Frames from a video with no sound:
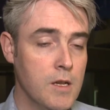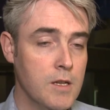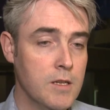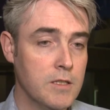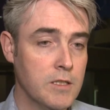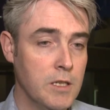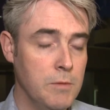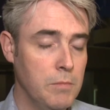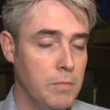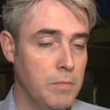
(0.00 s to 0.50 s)

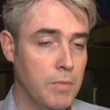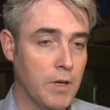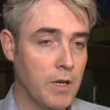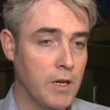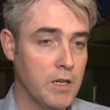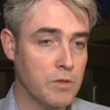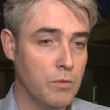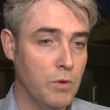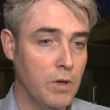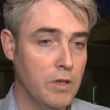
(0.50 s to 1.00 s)
simply
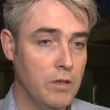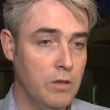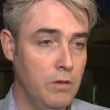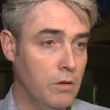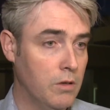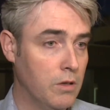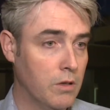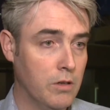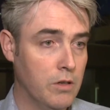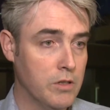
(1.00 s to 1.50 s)
because we had 2
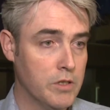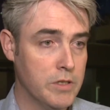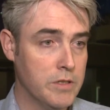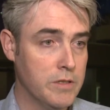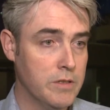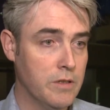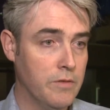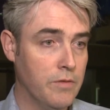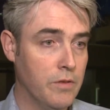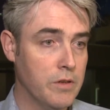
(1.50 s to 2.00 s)
concussions
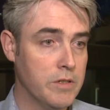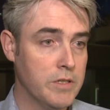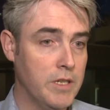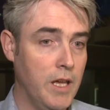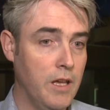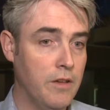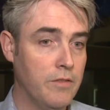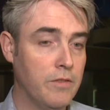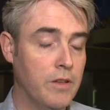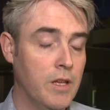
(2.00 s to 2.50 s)
in the first
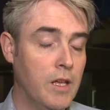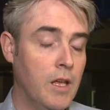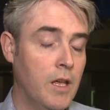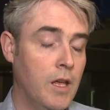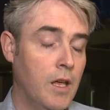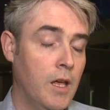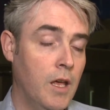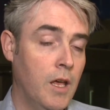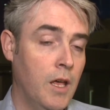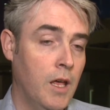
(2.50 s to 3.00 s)
half.
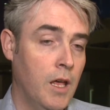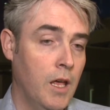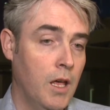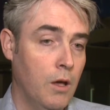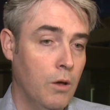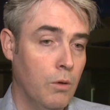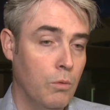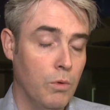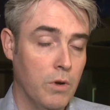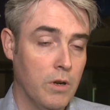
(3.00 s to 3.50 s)

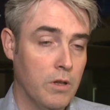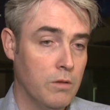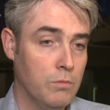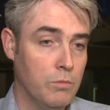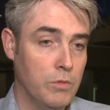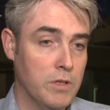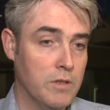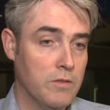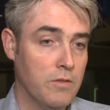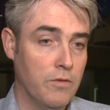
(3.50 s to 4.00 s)
One of them
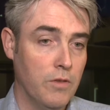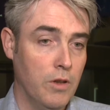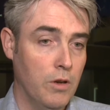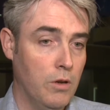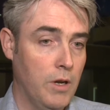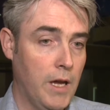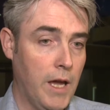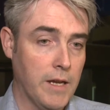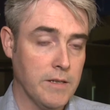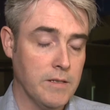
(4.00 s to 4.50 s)
was,
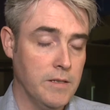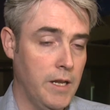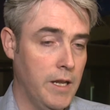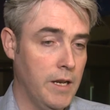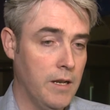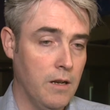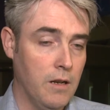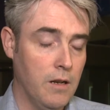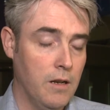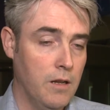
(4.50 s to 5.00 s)

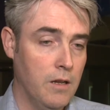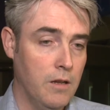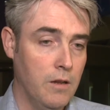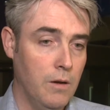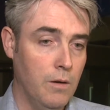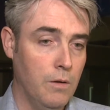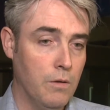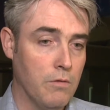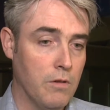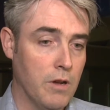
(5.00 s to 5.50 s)
accidental,
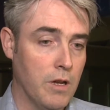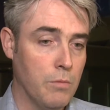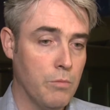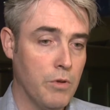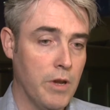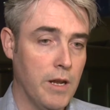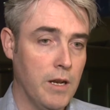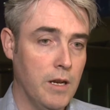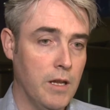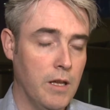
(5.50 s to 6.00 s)
Ryan
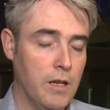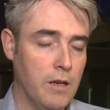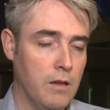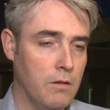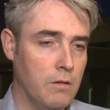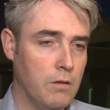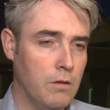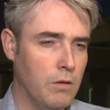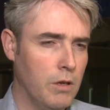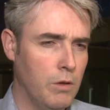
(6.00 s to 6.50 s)
Bradley, and
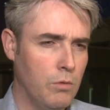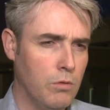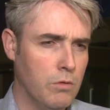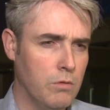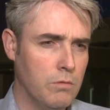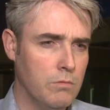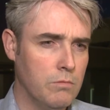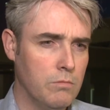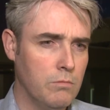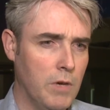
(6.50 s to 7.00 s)
I know he
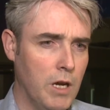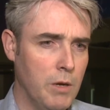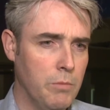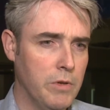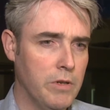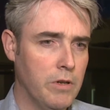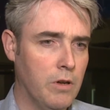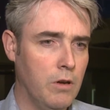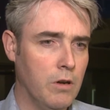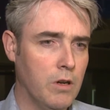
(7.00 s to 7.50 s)
won't mind me
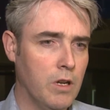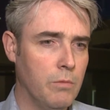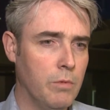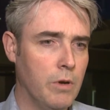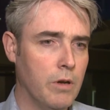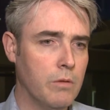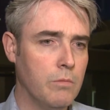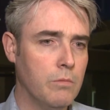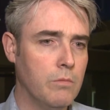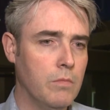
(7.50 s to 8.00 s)
talking
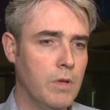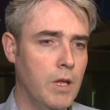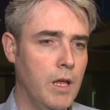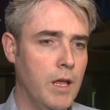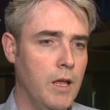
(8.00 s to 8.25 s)
about him.